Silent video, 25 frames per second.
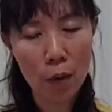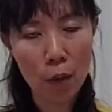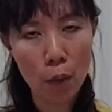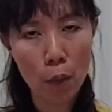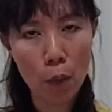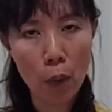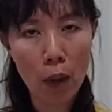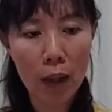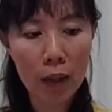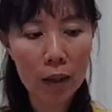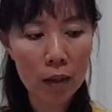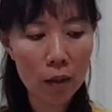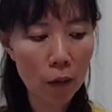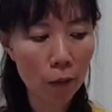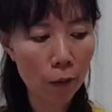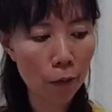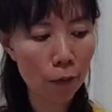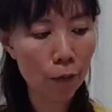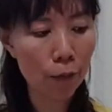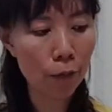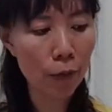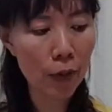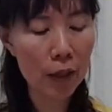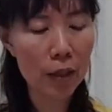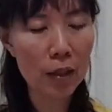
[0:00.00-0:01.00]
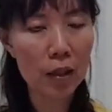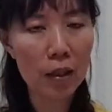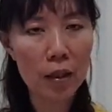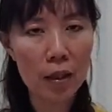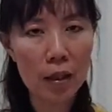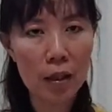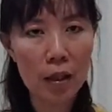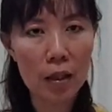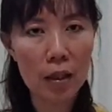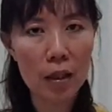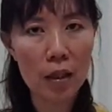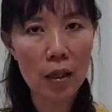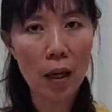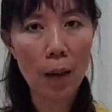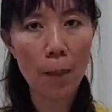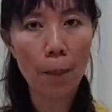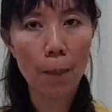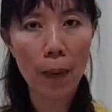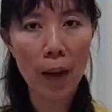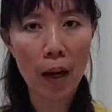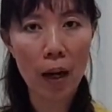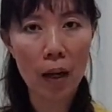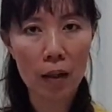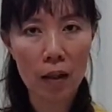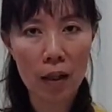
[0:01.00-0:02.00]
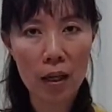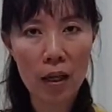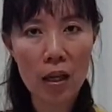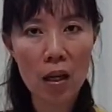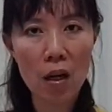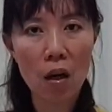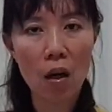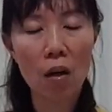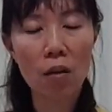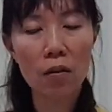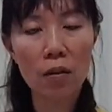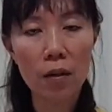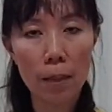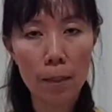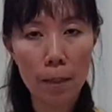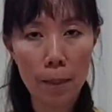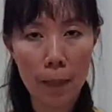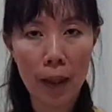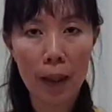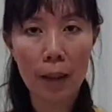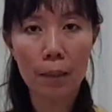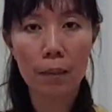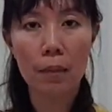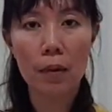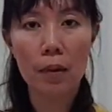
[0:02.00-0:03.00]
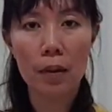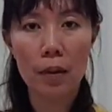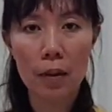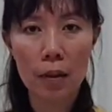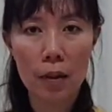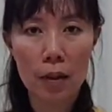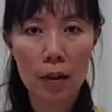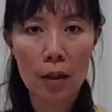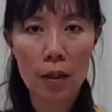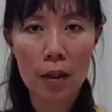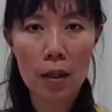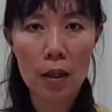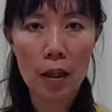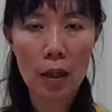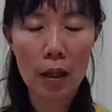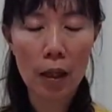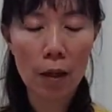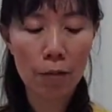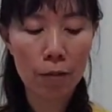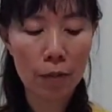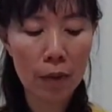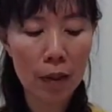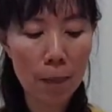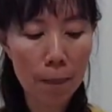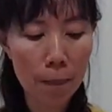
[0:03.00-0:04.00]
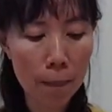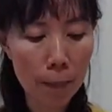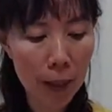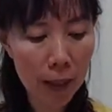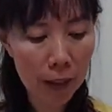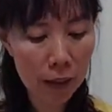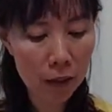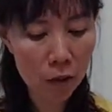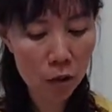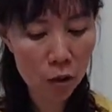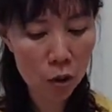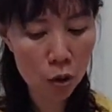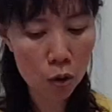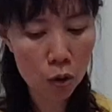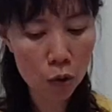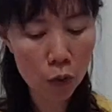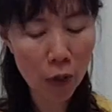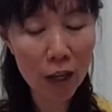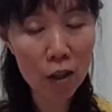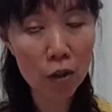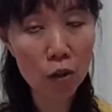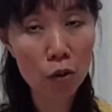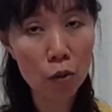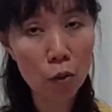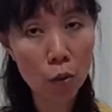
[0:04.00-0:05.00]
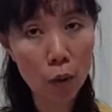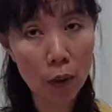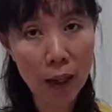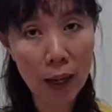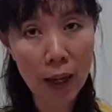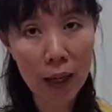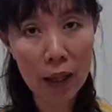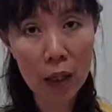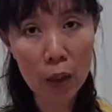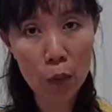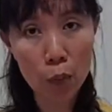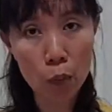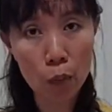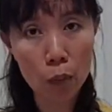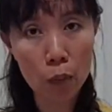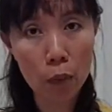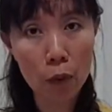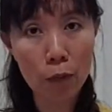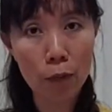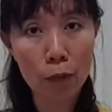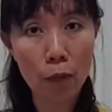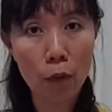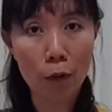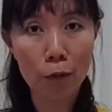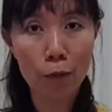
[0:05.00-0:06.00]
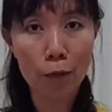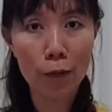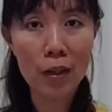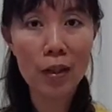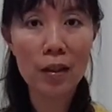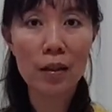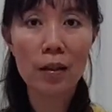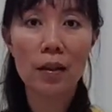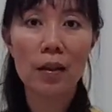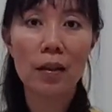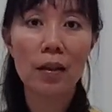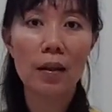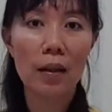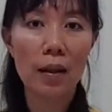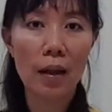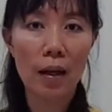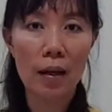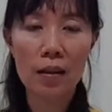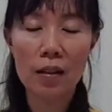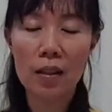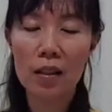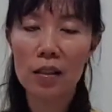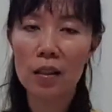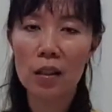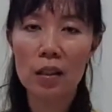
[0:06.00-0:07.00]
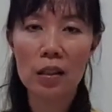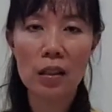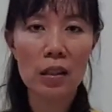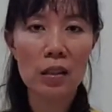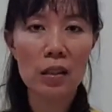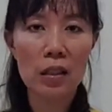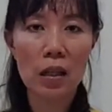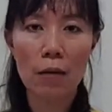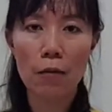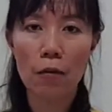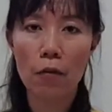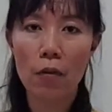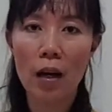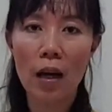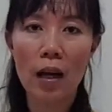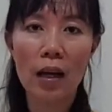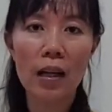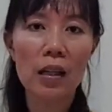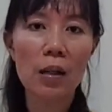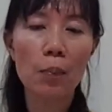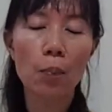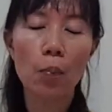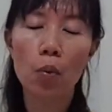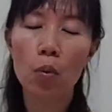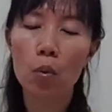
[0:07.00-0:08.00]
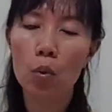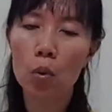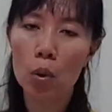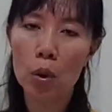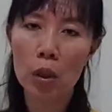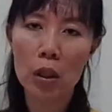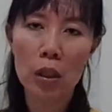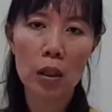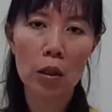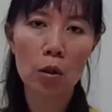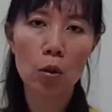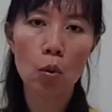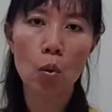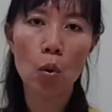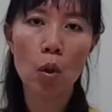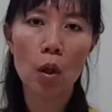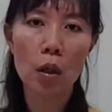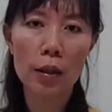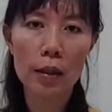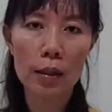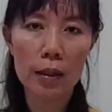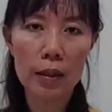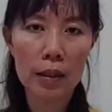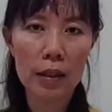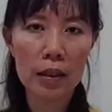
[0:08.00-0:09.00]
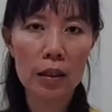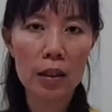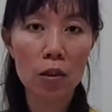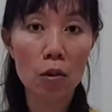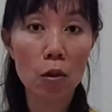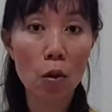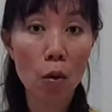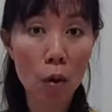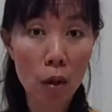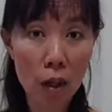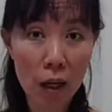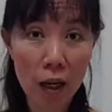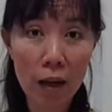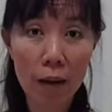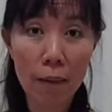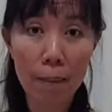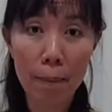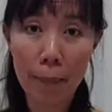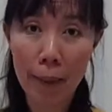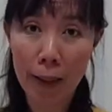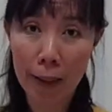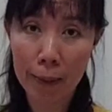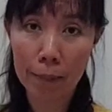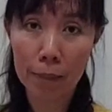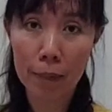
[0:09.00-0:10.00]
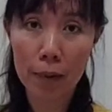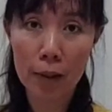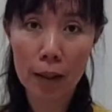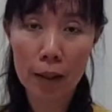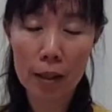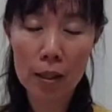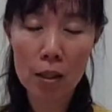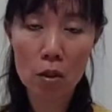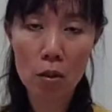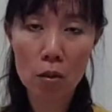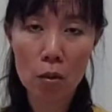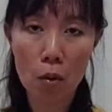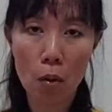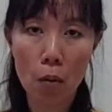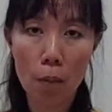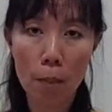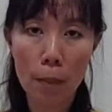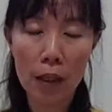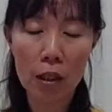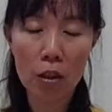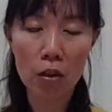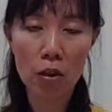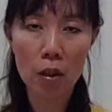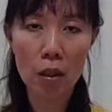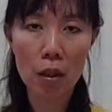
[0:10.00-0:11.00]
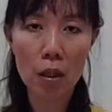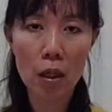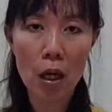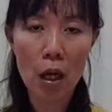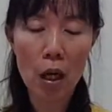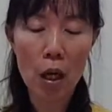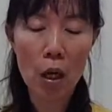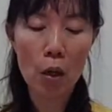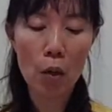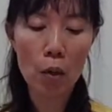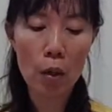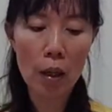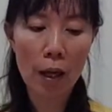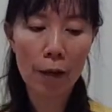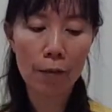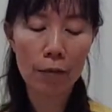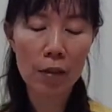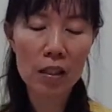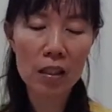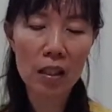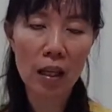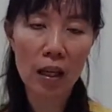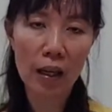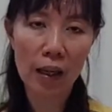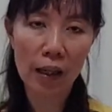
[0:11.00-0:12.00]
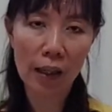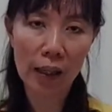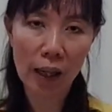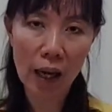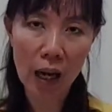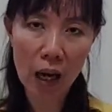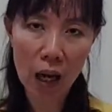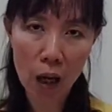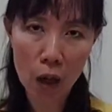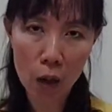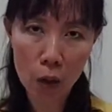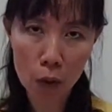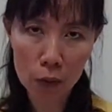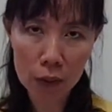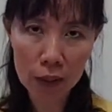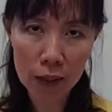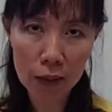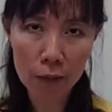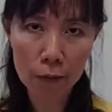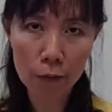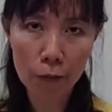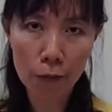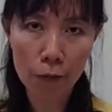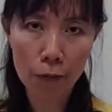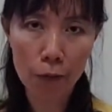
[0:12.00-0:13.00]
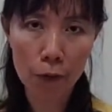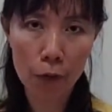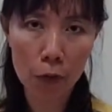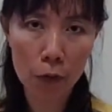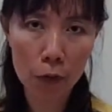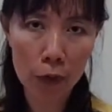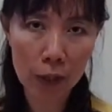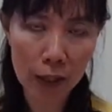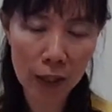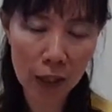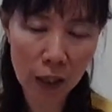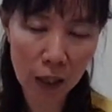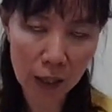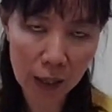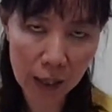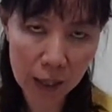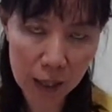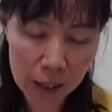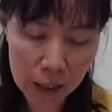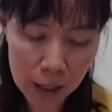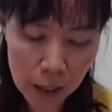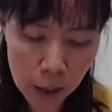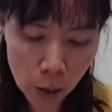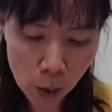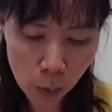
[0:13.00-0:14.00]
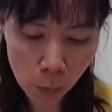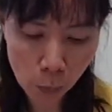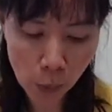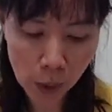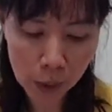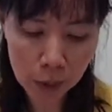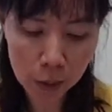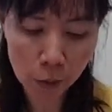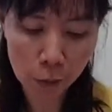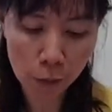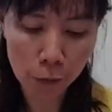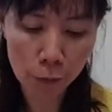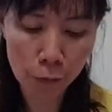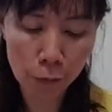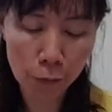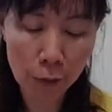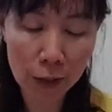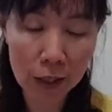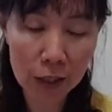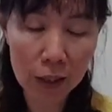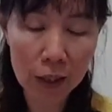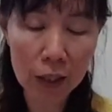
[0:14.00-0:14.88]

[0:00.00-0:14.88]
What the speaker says: when your feet apart on the mat. If the mat stretch together with your feet, then this is a very poor quality yoga mat. Okay? So make sure you have this grounding feeling when your feet